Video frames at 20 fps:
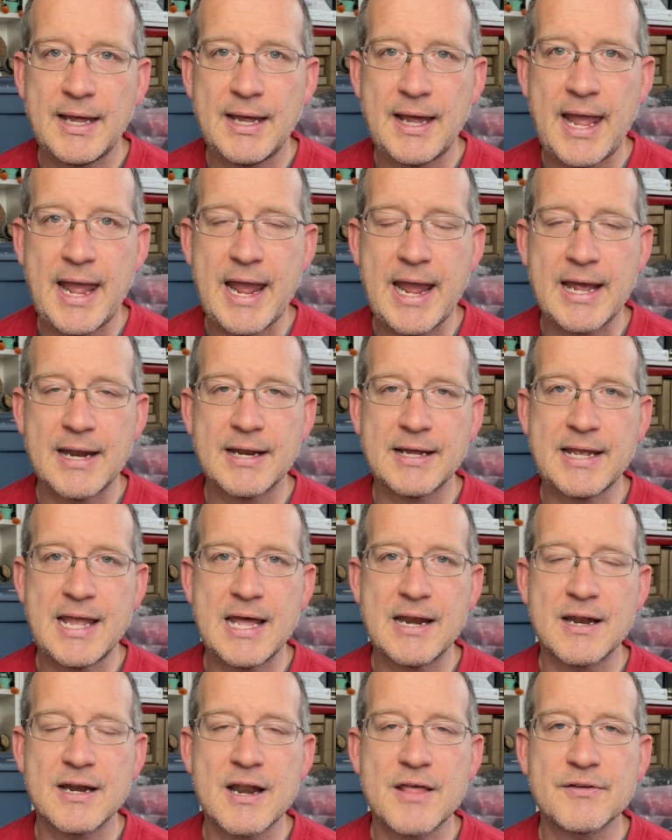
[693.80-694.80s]
And
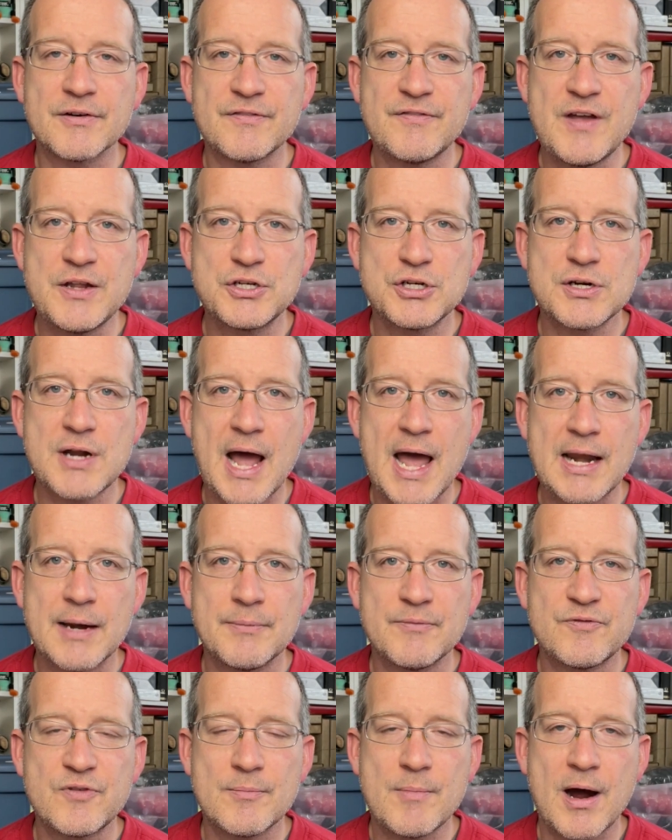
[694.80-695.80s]
again, another featured
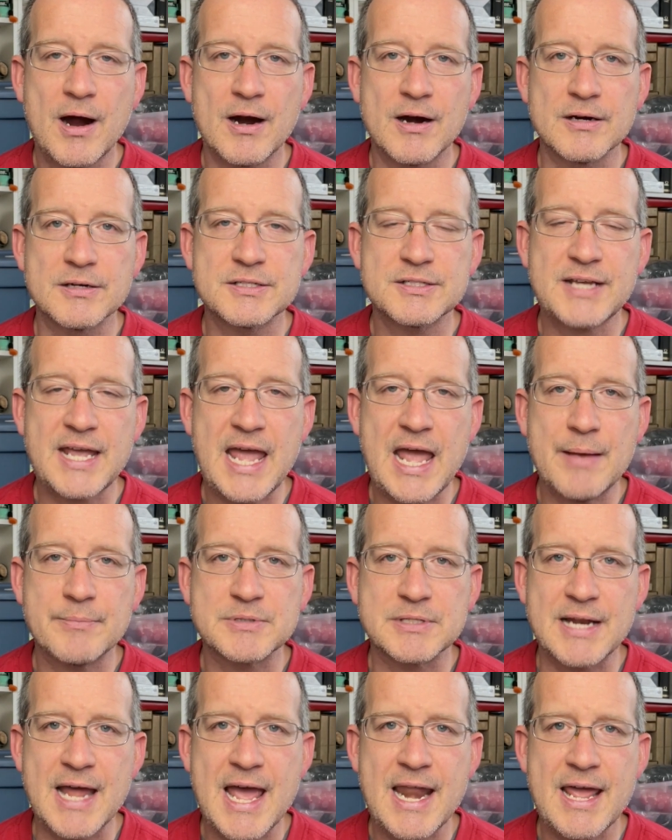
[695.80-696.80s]
item from our
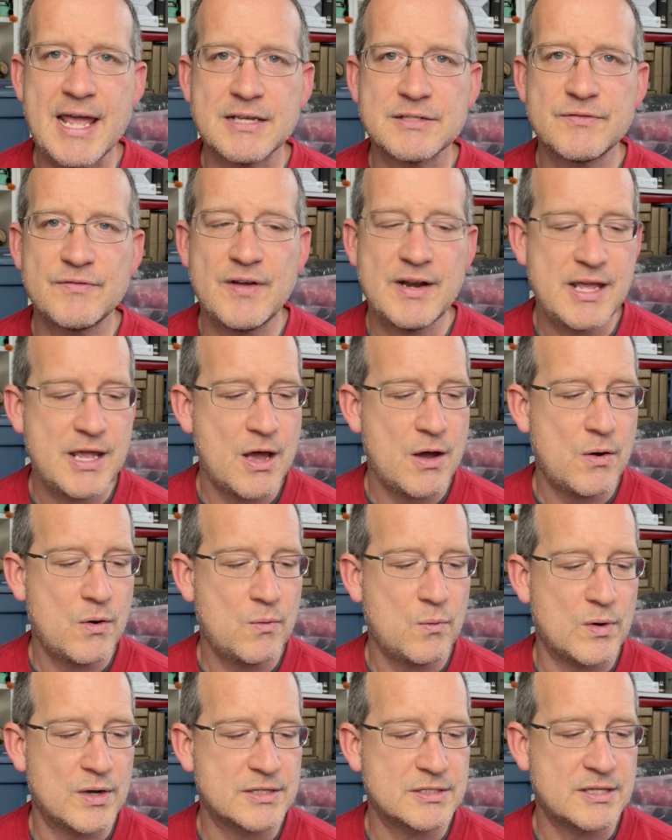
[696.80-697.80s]
Scams and Headaches video
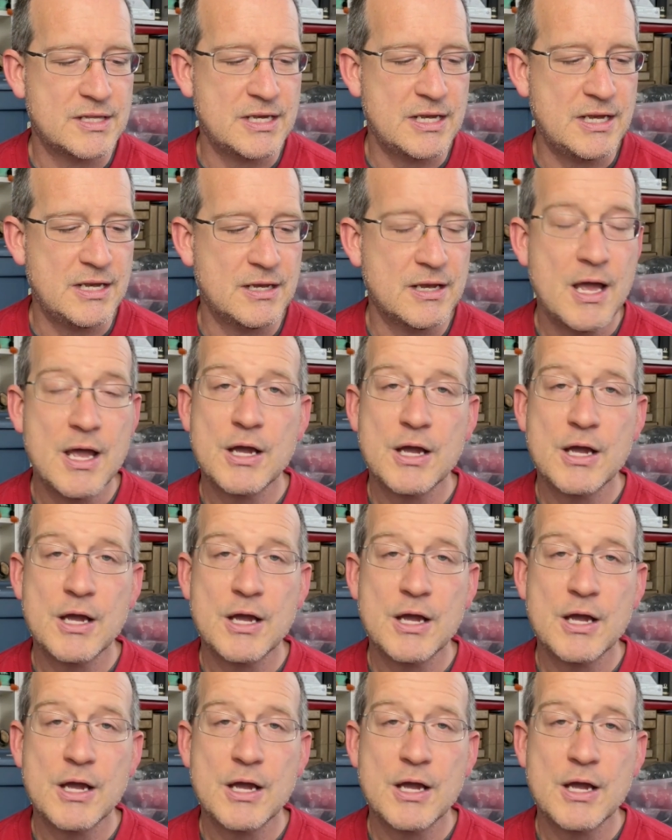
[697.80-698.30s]
was the